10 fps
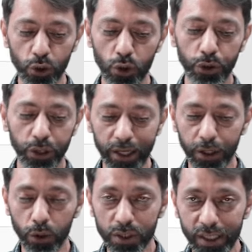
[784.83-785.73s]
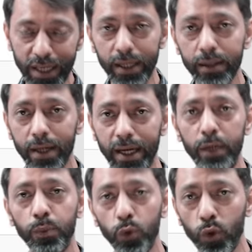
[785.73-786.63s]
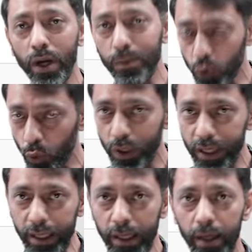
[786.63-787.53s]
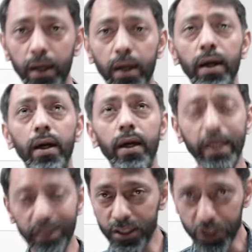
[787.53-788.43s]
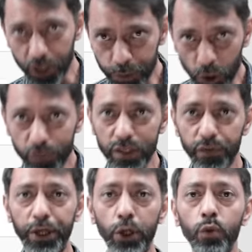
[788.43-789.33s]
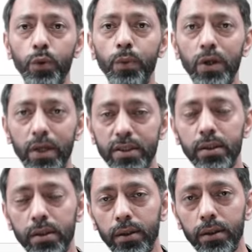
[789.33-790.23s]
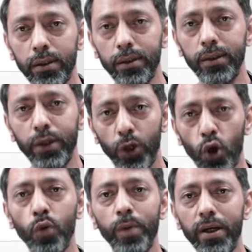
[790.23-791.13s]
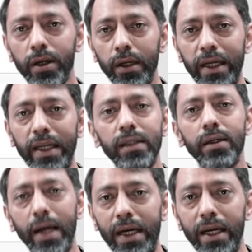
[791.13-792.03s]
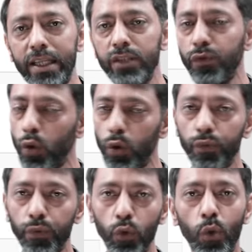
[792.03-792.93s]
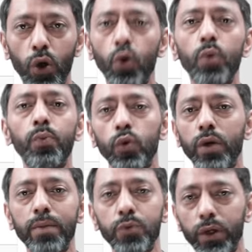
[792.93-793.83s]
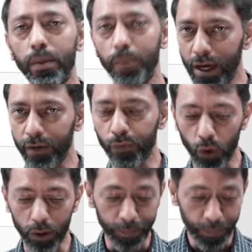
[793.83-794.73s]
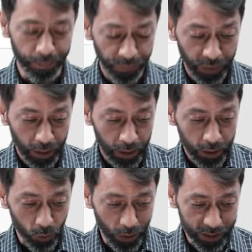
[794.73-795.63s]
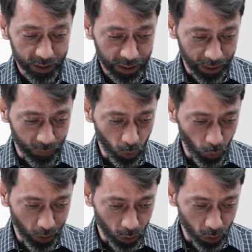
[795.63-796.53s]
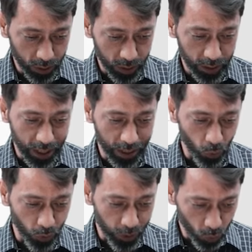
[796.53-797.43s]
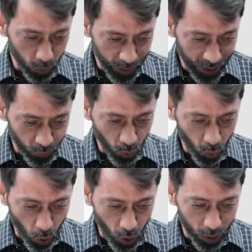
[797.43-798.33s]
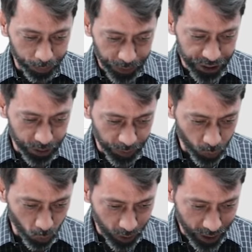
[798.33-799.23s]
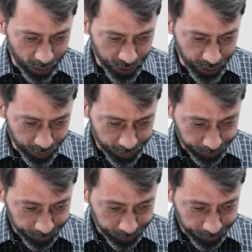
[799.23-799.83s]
sure that you're selecting the right programs only. In the description of this video, we will list a document containing the guidelines for all of you, what all programs you can apply for. So let's have a quick look. I am going to apply for all PGP programs here.